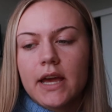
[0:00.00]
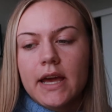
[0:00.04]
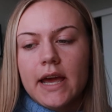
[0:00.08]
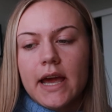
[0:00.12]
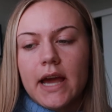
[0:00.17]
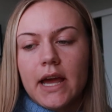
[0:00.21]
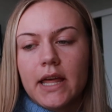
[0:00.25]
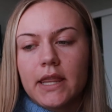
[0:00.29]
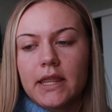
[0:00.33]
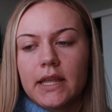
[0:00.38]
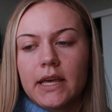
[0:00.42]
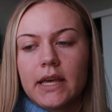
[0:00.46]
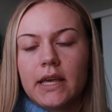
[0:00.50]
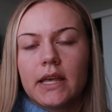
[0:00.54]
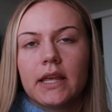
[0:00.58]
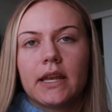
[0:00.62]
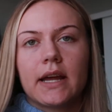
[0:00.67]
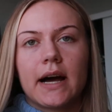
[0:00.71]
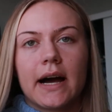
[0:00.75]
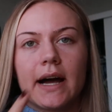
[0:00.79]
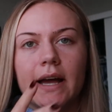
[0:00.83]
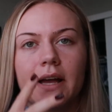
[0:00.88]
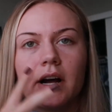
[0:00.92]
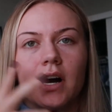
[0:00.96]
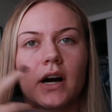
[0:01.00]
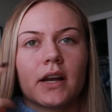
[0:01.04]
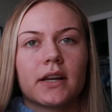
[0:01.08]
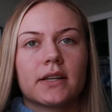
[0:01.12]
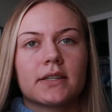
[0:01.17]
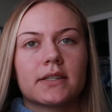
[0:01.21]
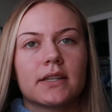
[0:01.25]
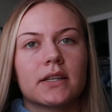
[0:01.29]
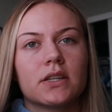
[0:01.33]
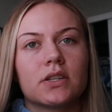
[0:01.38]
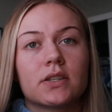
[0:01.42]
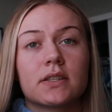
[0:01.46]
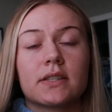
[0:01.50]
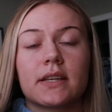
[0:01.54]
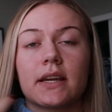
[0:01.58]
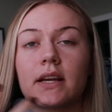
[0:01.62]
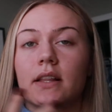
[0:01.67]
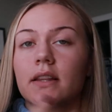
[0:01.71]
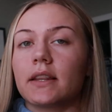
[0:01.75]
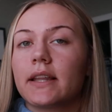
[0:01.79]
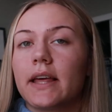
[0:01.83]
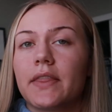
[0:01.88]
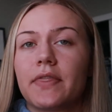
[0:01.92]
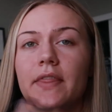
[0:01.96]
and then I honestly just like
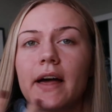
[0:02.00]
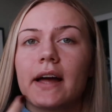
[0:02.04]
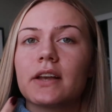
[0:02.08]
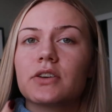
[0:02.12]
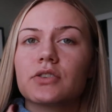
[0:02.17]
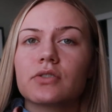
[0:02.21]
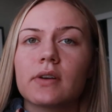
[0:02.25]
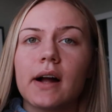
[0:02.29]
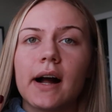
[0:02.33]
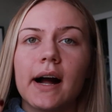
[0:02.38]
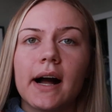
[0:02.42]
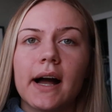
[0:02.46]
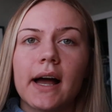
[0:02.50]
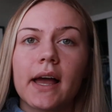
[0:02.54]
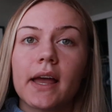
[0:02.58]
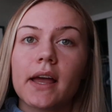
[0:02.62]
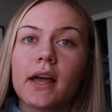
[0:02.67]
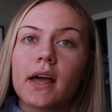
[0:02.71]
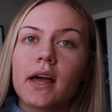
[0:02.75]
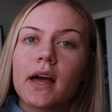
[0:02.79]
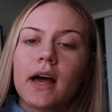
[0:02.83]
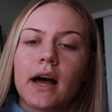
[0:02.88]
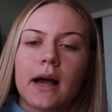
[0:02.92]
let that dry.